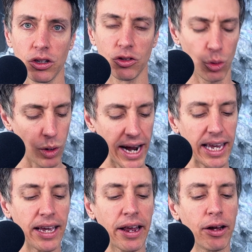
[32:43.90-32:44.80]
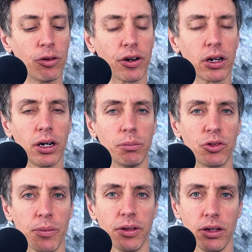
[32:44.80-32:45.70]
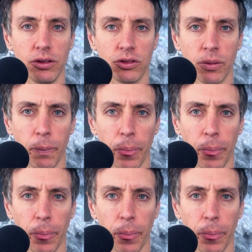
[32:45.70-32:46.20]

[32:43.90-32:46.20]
So why can't I overcome some of these